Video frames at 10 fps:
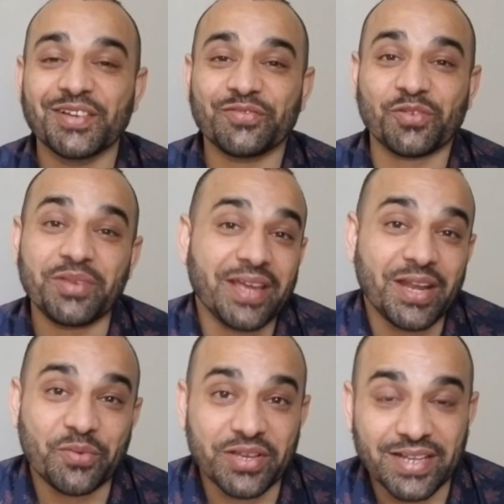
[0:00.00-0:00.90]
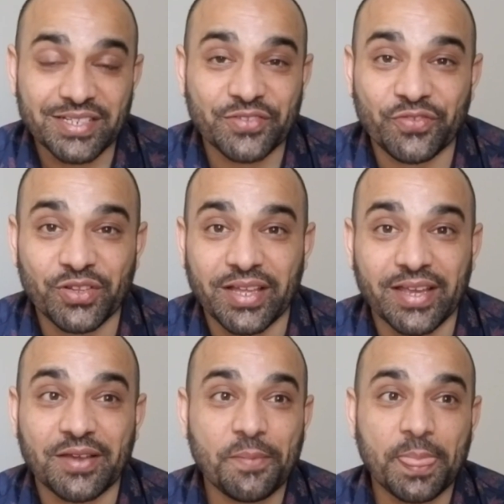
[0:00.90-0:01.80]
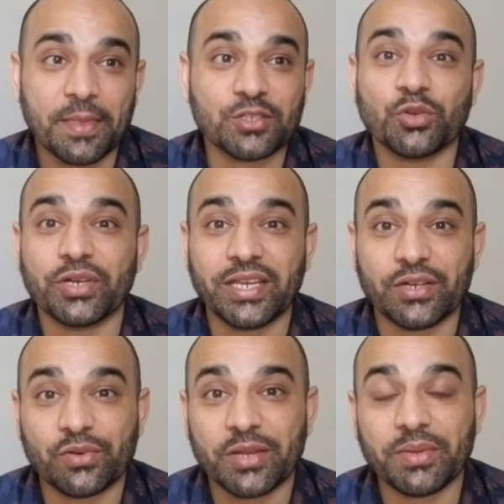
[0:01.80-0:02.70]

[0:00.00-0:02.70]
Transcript: For me anyway, I just feel like there's no need, right?